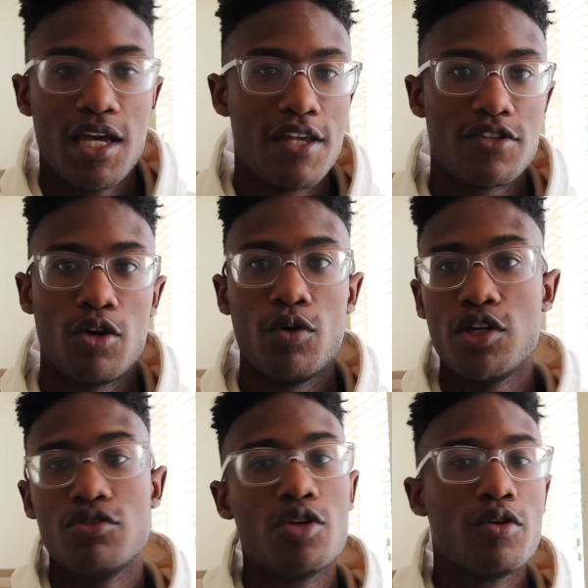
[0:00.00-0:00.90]
And so what
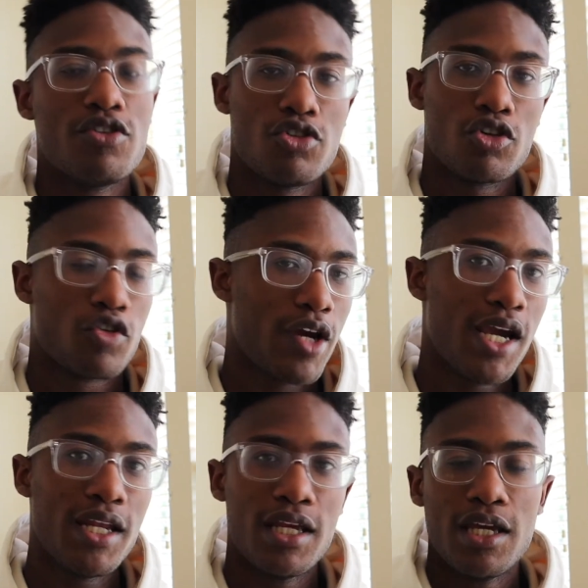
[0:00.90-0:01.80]
you do is you'll
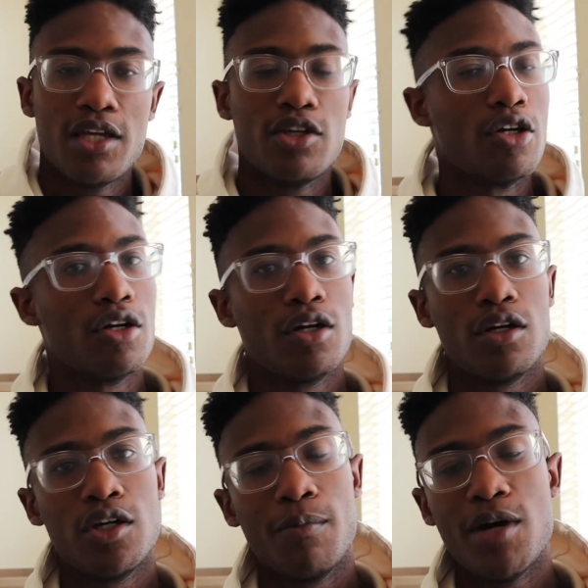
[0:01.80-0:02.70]
create
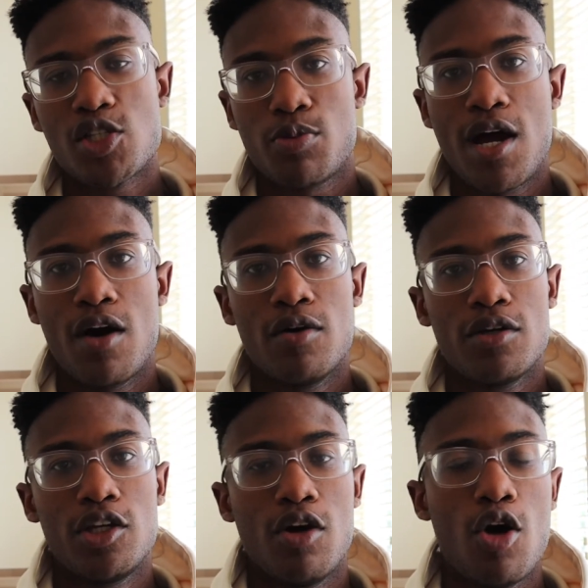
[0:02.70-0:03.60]
your
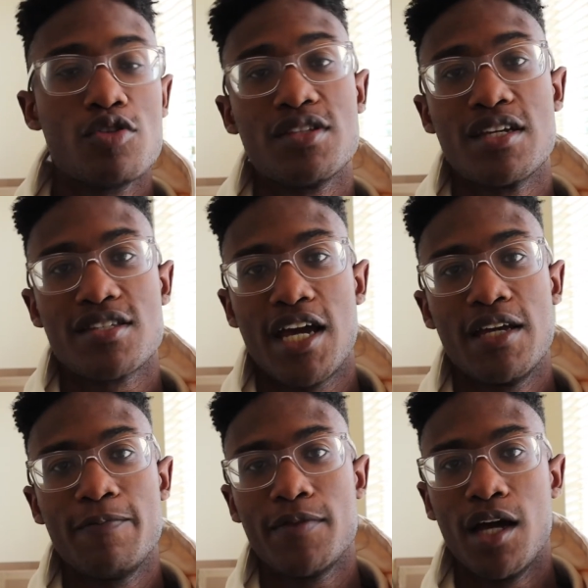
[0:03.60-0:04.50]
Buzzsprout hosting
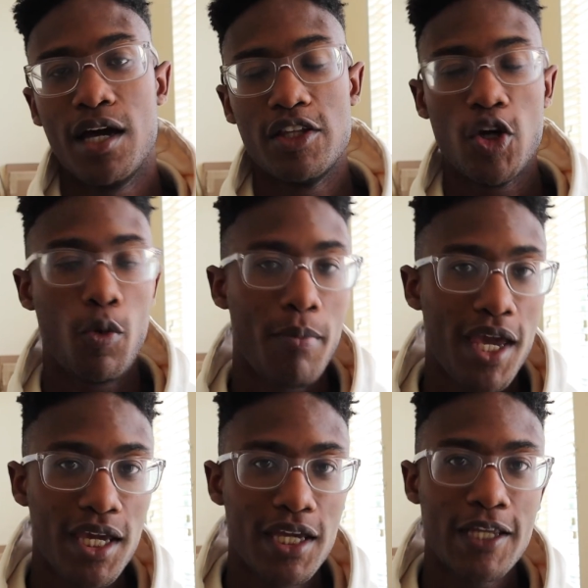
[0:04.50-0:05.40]
site
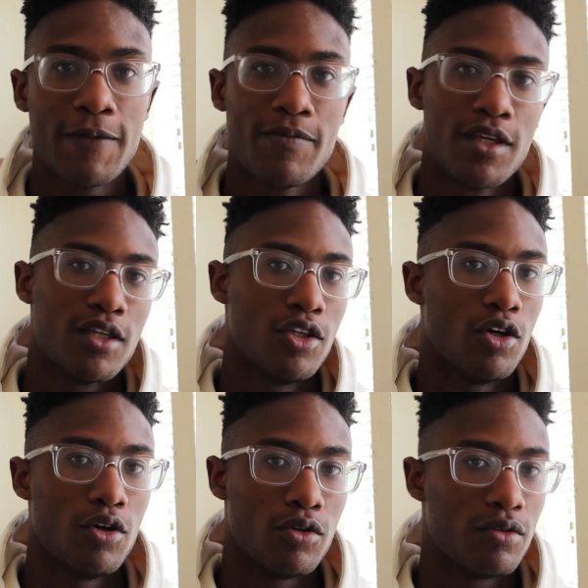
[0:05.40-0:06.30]
domain,
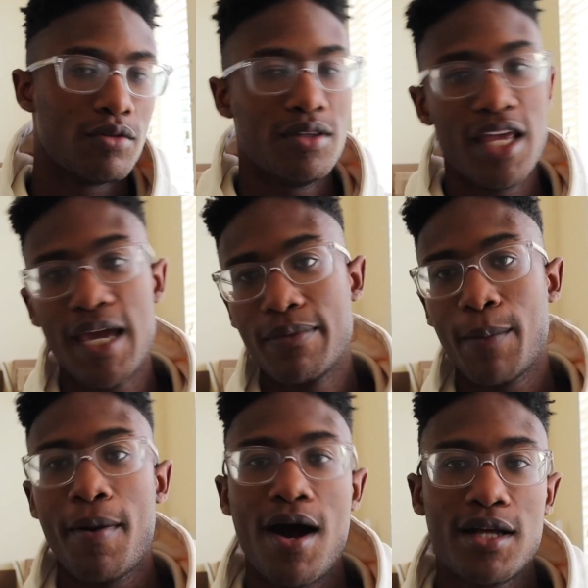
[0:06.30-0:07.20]
you'll name
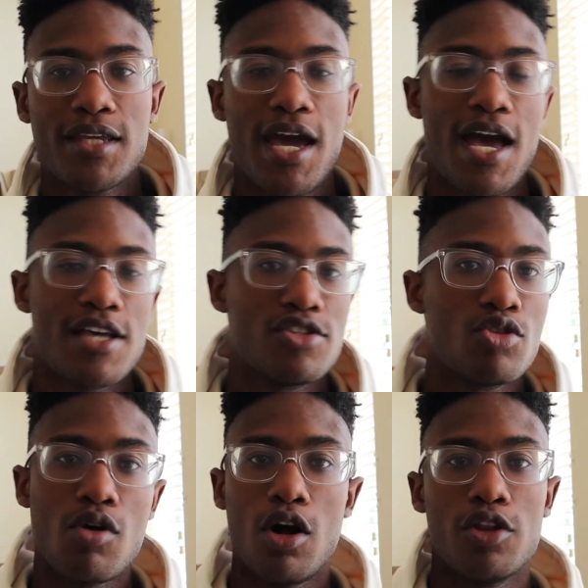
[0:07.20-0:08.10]
the podcast,
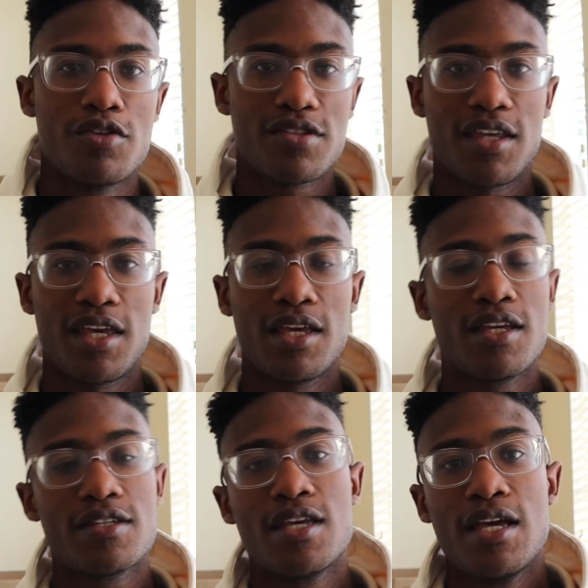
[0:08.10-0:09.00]
do all those
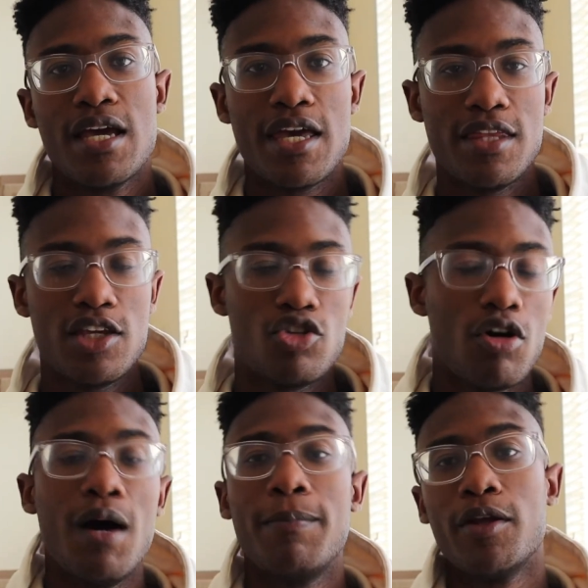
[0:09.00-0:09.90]
things, and then you'll
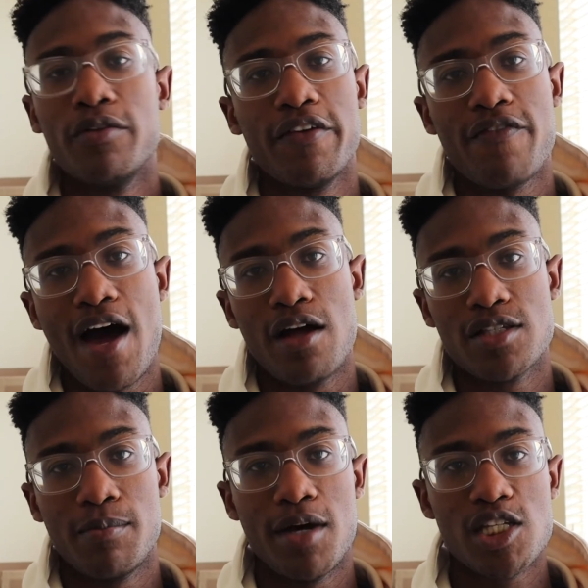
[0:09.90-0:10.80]
upload the file
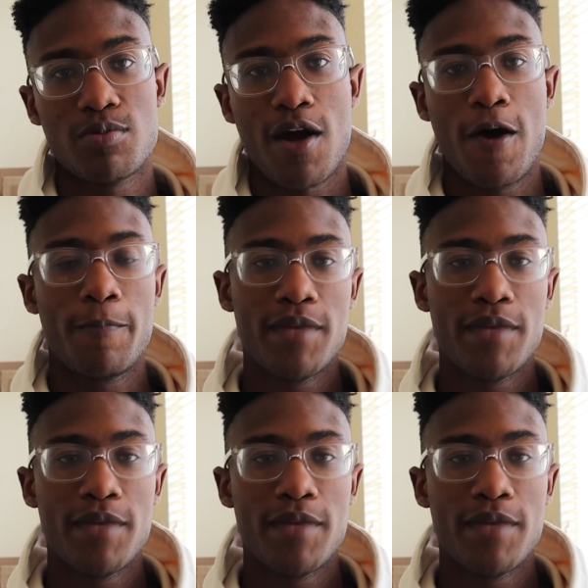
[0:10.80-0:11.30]
to Buzzsprout.